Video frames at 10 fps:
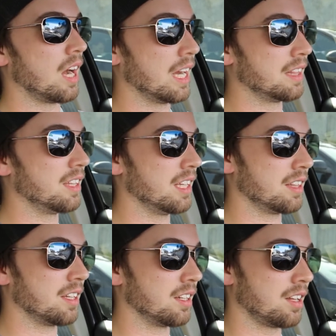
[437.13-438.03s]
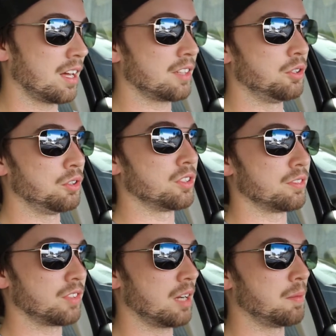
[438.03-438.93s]
I think that a lot of tuners
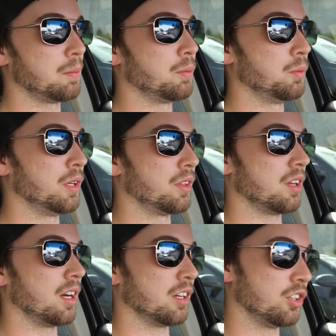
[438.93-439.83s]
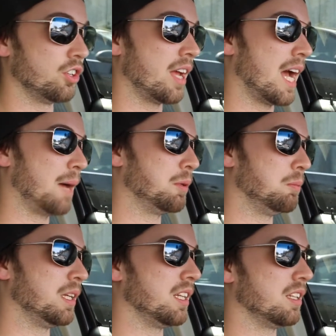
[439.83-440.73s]
have come up with a good happy
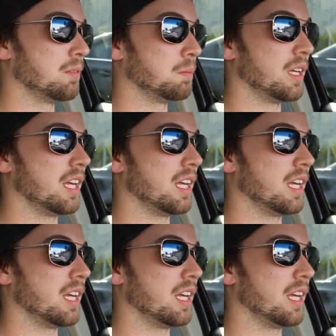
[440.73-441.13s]
medium,